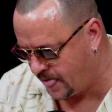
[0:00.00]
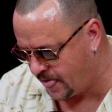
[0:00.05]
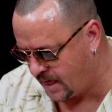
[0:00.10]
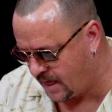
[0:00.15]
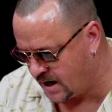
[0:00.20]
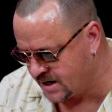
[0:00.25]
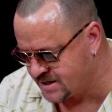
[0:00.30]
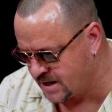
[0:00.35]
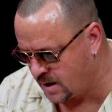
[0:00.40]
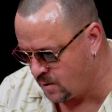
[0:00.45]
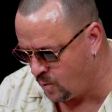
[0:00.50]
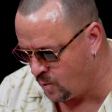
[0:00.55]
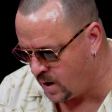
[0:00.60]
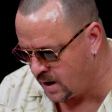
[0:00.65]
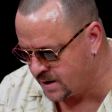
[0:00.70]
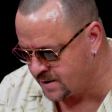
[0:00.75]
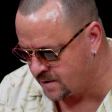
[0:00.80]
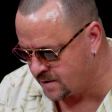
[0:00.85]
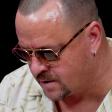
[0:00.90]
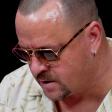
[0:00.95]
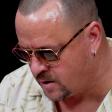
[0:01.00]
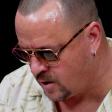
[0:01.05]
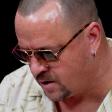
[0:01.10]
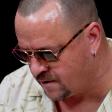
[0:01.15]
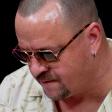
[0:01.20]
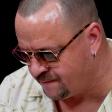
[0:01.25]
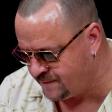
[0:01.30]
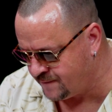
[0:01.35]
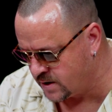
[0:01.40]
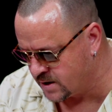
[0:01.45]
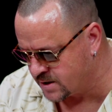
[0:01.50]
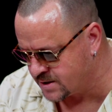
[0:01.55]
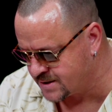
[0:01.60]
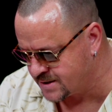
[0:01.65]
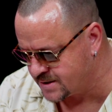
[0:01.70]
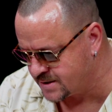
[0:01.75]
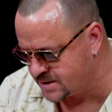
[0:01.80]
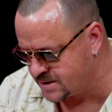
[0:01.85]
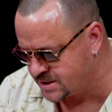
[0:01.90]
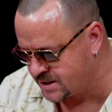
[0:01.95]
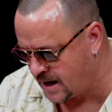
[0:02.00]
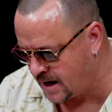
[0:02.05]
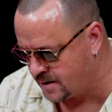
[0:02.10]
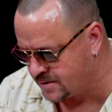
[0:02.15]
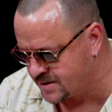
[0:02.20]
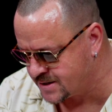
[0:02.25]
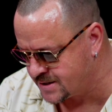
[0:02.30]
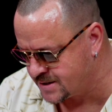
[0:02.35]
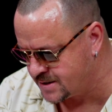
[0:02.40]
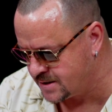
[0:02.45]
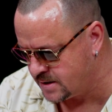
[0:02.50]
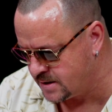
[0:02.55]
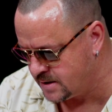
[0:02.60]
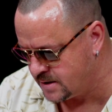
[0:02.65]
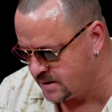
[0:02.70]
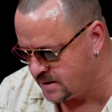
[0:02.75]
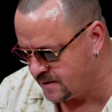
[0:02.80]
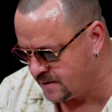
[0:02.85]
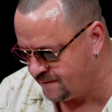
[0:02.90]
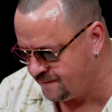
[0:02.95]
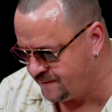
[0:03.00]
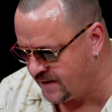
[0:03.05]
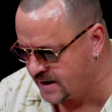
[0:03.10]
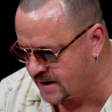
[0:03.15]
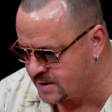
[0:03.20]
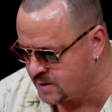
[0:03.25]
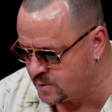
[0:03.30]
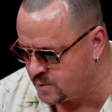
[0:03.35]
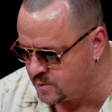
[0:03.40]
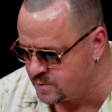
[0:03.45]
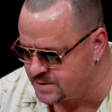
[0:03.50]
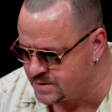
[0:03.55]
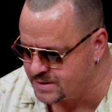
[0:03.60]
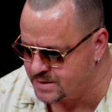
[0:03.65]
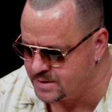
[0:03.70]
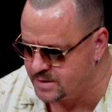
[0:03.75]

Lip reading: as that wanderer Carter Phyllis shouts, fake news.